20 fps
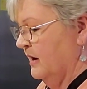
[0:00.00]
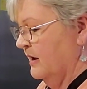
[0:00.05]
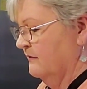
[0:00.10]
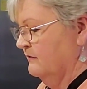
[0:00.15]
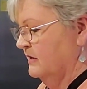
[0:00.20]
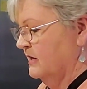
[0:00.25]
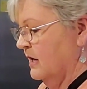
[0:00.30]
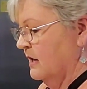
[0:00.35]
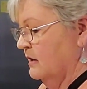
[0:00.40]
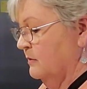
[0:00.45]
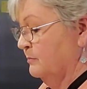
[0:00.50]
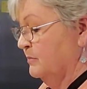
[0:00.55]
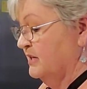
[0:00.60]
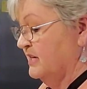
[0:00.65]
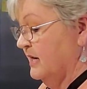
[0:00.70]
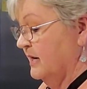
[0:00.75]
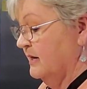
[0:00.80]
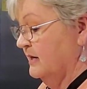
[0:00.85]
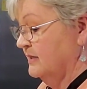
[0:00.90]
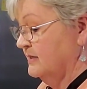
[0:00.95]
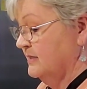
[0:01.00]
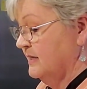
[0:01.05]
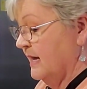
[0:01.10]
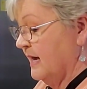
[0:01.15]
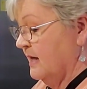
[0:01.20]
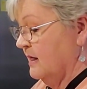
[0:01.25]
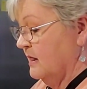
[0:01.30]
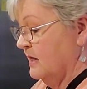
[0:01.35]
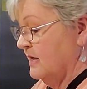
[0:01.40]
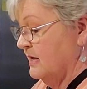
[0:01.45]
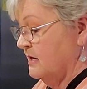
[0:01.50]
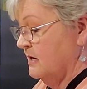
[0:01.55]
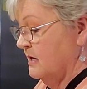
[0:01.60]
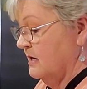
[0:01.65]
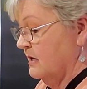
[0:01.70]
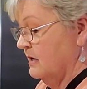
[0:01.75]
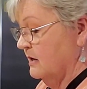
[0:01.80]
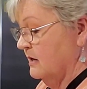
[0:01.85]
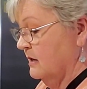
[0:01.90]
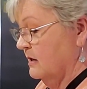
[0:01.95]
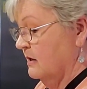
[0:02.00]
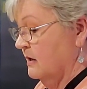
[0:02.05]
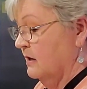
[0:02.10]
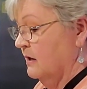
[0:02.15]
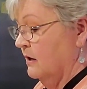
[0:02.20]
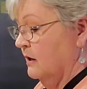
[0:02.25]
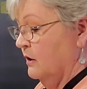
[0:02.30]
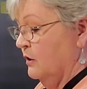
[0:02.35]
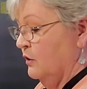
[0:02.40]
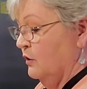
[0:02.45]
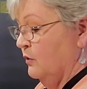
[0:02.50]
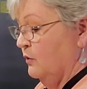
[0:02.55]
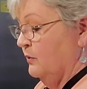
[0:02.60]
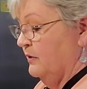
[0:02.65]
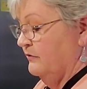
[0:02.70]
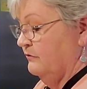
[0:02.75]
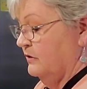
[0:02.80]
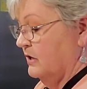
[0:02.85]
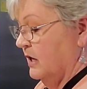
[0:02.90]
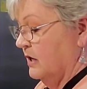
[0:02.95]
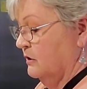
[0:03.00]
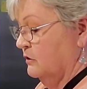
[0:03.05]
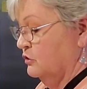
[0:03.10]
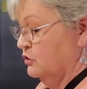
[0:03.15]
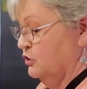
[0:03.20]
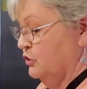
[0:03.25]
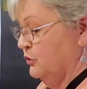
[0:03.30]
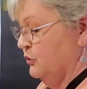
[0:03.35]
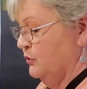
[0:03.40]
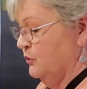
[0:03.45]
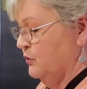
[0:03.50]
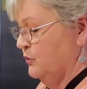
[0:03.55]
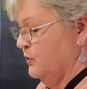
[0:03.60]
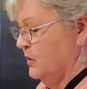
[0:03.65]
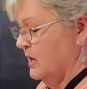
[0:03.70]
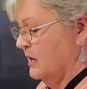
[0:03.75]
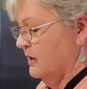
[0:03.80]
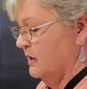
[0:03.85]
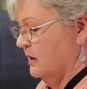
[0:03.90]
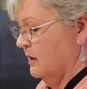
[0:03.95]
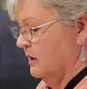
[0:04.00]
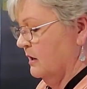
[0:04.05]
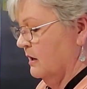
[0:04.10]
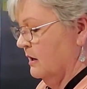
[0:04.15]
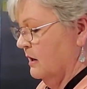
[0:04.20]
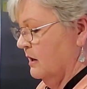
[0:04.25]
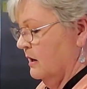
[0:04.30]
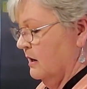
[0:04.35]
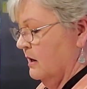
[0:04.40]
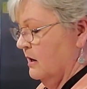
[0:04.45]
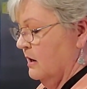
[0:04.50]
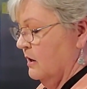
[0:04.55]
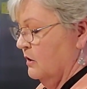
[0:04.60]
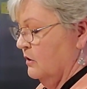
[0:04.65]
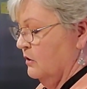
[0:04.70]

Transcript: and then you're just going to spread it evenly across the top of the cake.